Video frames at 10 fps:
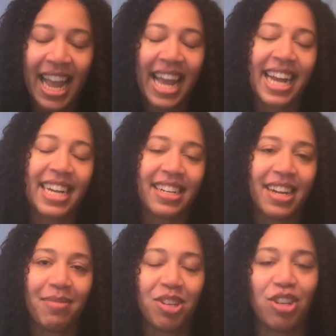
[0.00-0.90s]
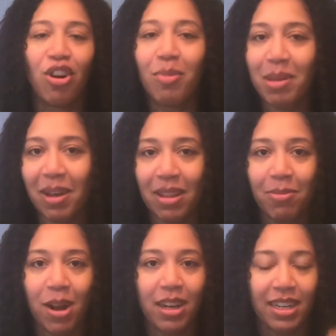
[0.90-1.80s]
And she told me about the
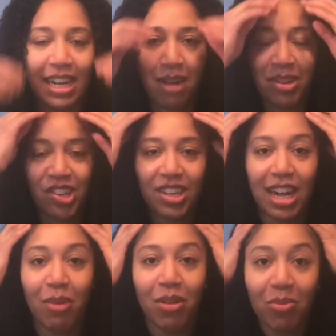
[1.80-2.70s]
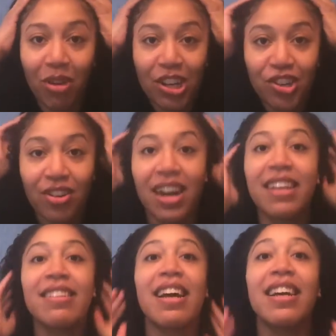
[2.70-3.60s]
product and how much it could help with moisture, and
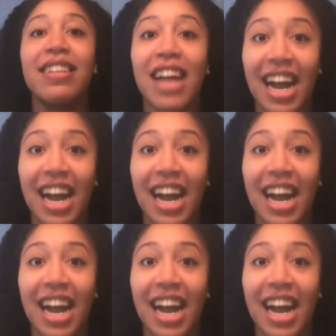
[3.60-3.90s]
I said,